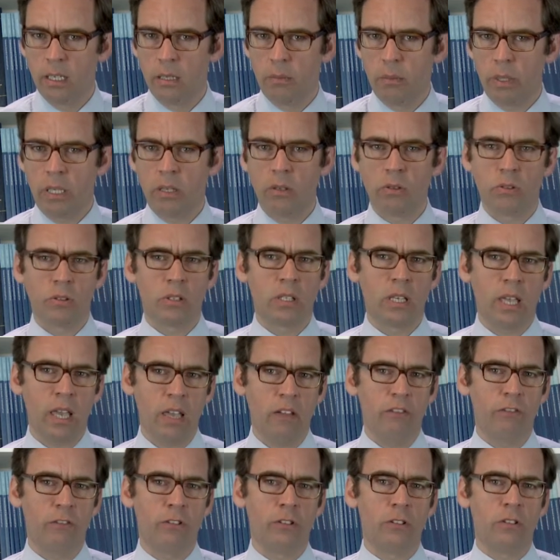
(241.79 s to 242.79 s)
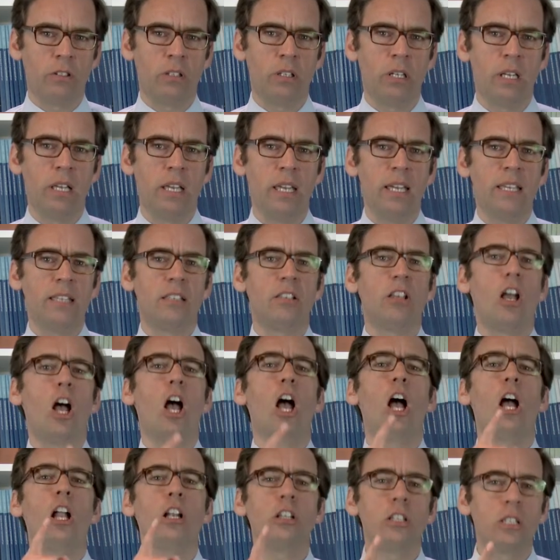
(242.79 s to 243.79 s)
Because KFOR is
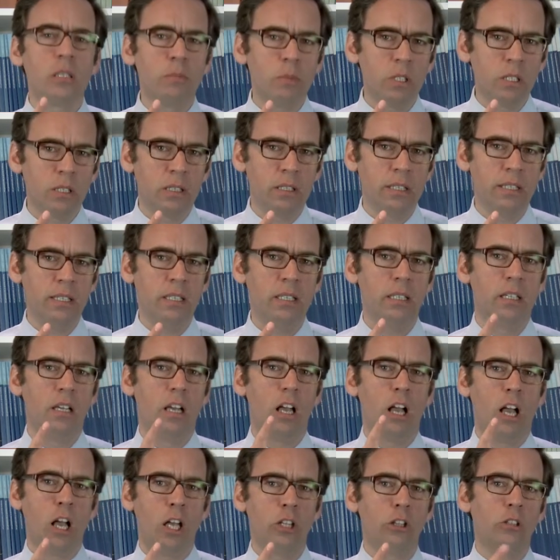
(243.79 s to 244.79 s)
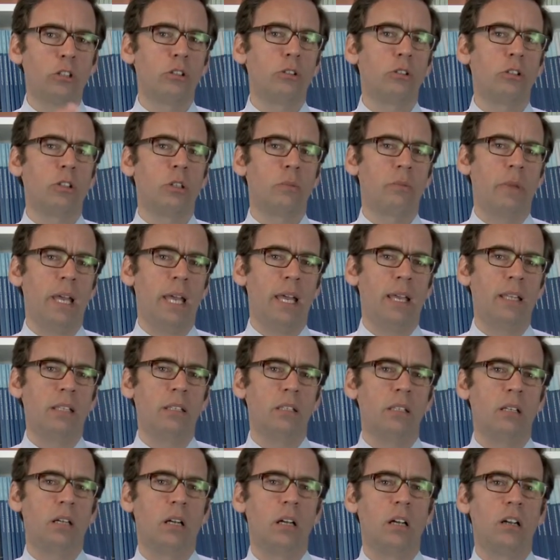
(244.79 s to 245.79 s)
ultimately under the
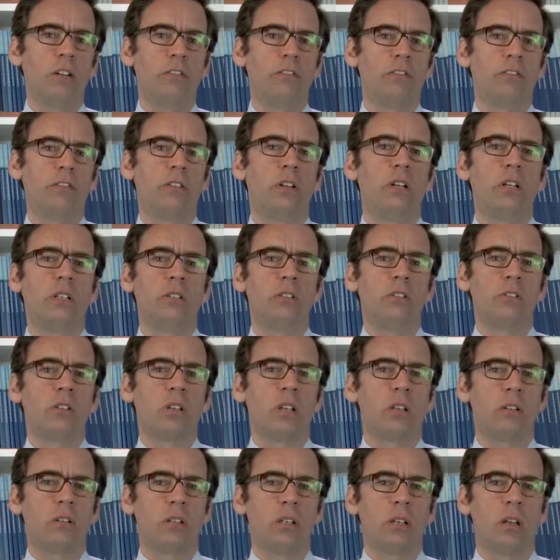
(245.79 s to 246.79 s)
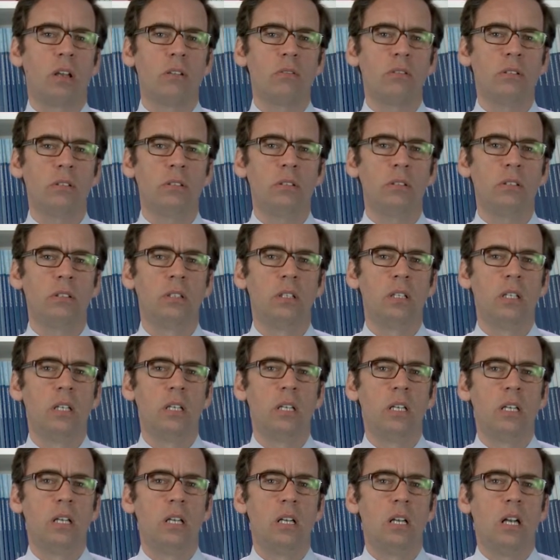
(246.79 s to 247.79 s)
command of the Security Council?
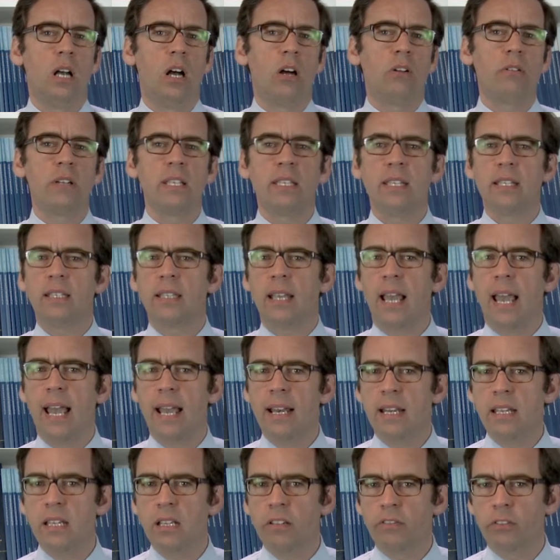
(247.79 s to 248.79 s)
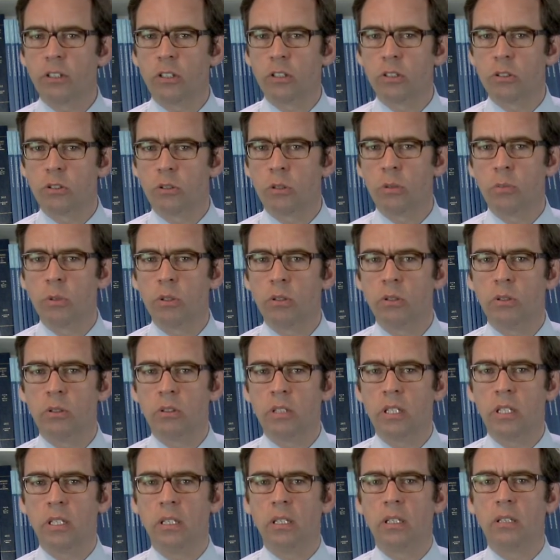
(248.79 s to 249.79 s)
Or is it any of the
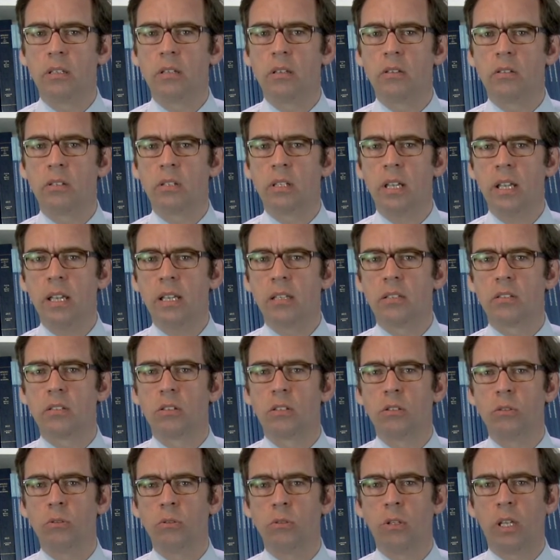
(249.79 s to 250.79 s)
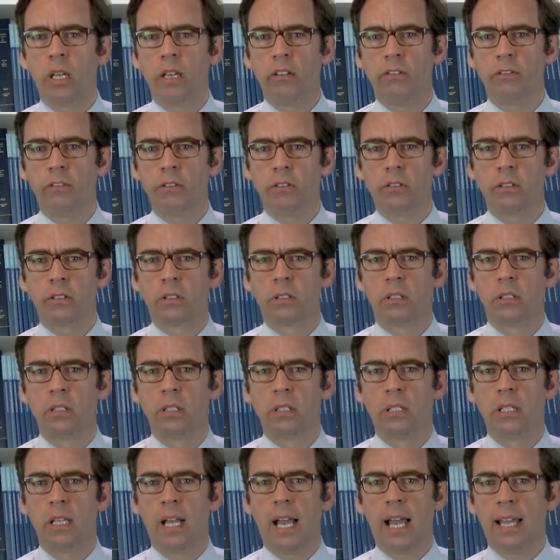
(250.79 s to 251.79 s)
contributing states to KFOR
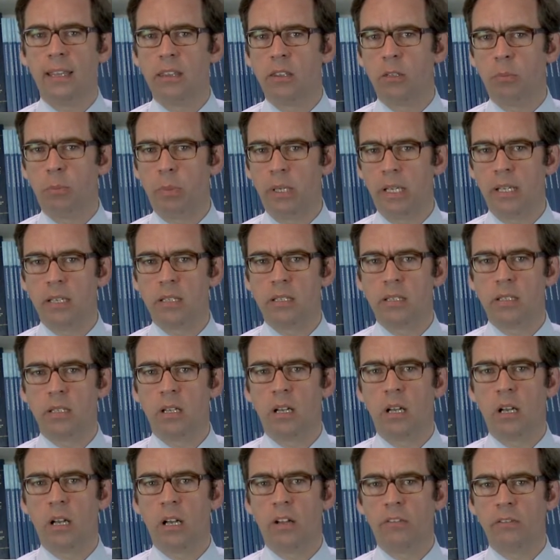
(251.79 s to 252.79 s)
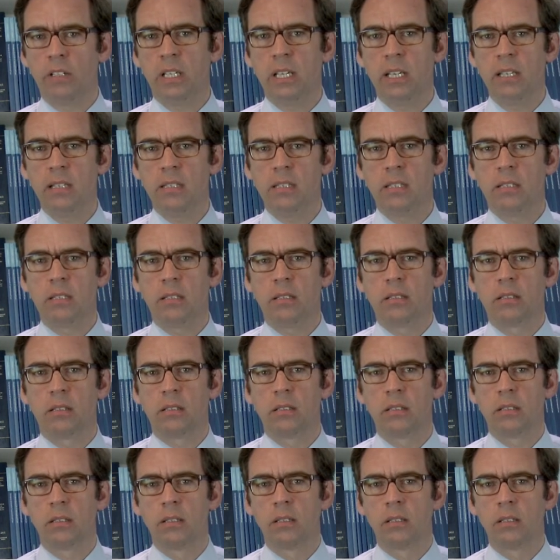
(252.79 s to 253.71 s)
at the place of the incident?